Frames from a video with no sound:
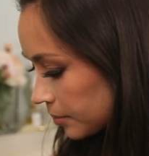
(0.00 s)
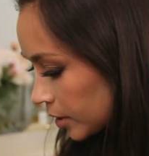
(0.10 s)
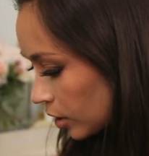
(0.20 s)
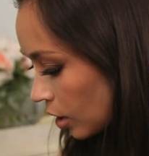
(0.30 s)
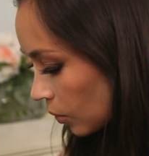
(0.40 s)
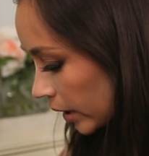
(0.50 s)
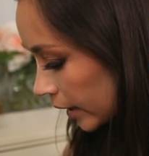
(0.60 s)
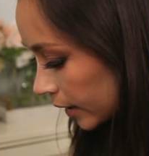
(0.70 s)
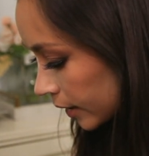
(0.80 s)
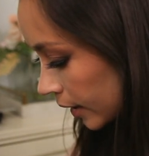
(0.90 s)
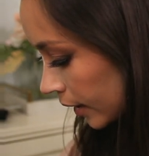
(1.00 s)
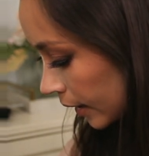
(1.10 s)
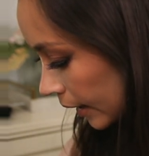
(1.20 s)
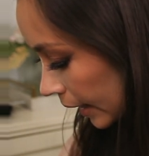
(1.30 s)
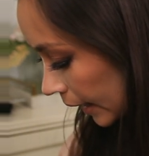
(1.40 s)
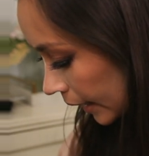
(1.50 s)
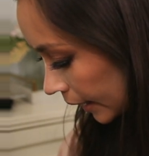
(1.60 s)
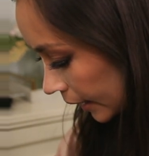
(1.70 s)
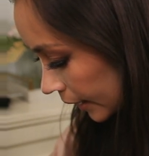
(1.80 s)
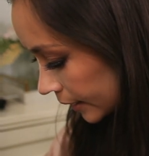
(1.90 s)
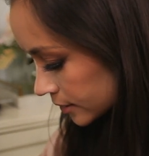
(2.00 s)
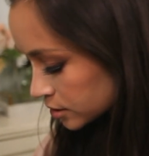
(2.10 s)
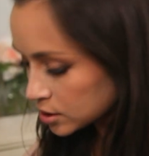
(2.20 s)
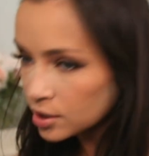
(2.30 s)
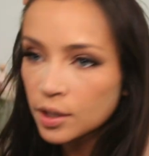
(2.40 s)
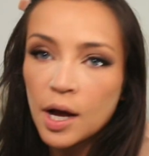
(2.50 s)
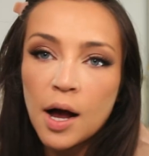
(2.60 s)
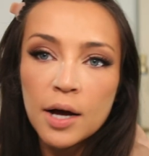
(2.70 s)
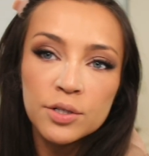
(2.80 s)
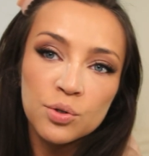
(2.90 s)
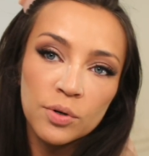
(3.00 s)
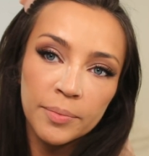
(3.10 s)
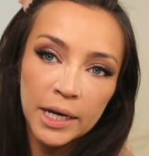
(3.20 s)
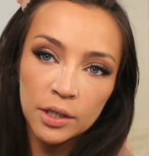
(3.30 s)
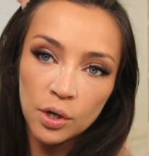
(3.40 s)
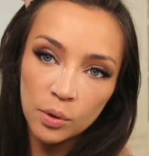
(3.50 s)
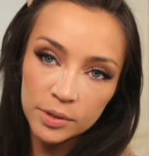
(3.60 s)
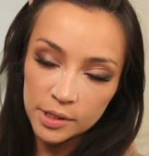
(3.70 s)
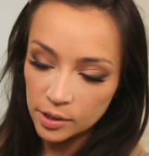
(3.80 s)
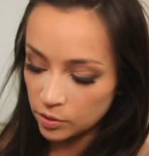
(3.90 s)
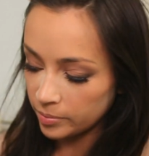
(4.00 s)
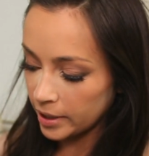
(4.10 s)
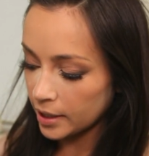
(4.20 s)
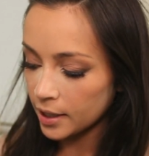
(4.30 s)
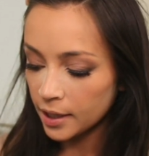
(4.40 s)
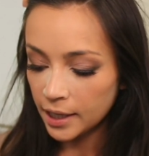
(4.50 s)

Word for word: I'm going to go in and contour my nose a little bit.